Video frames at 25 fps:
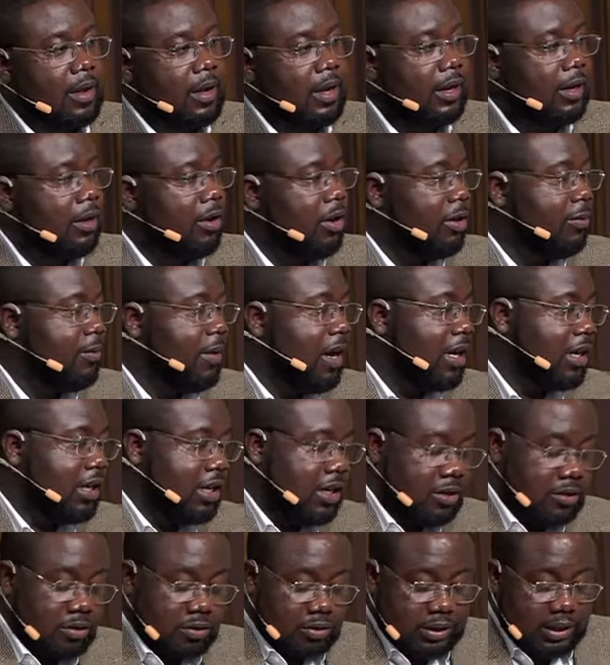You know, in my
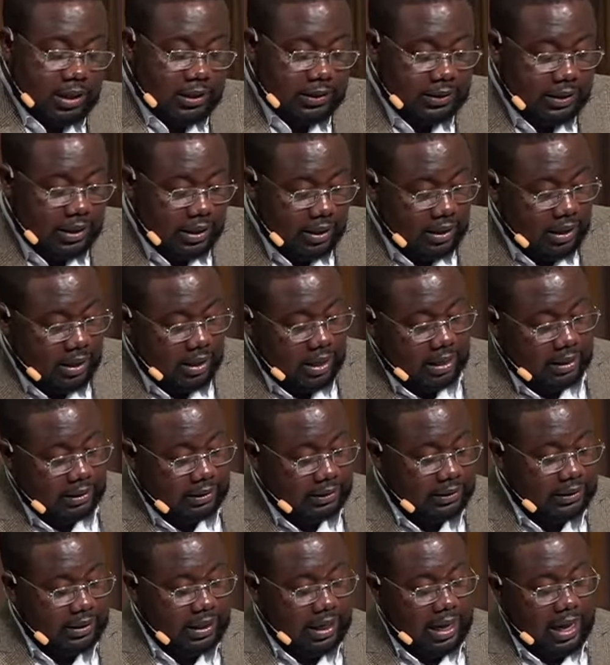country, they said
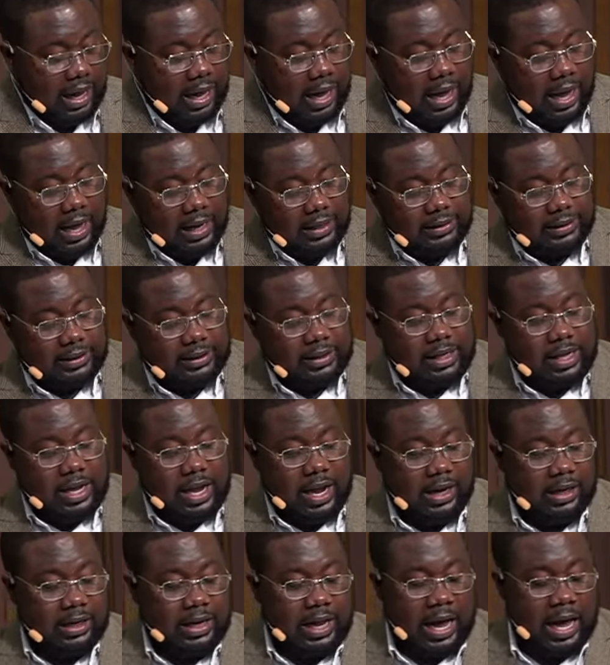there's
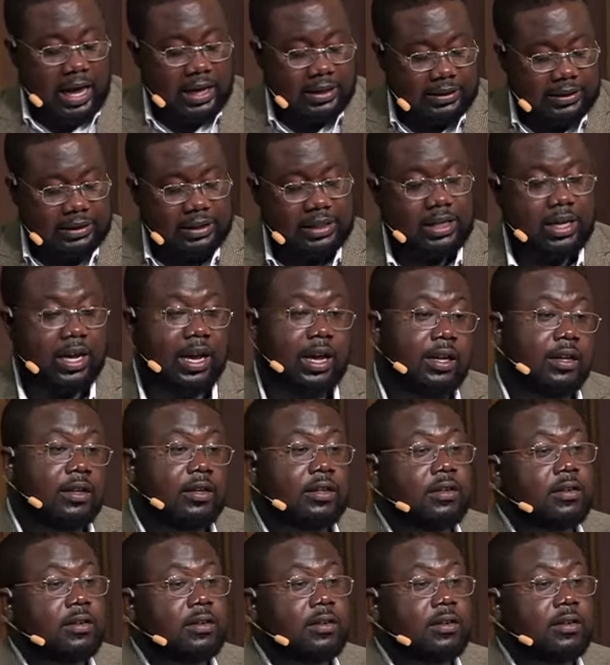SDA and SDA.